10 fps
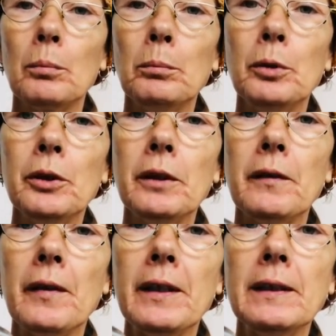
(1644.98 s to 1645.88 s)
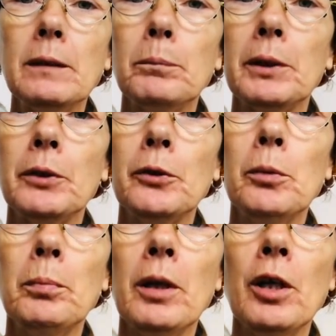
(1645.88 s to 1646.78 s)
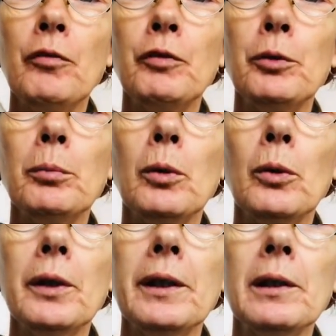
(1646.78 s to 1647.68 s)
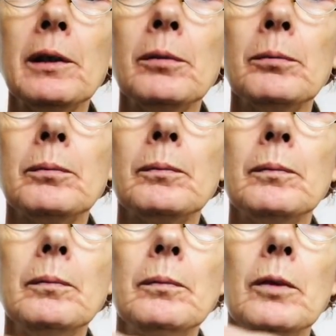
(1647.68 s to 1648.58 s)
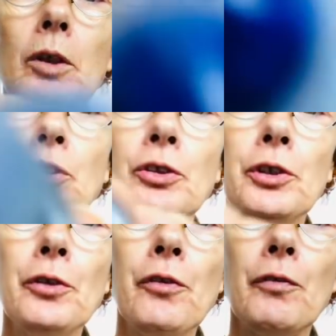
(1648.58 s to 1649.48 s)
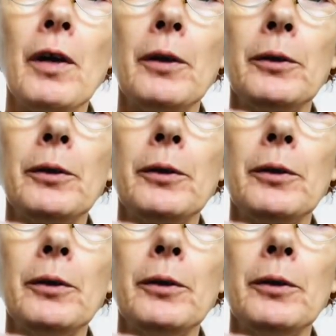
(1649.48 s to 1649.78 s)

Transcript: put this pure perfume oil onto your throat.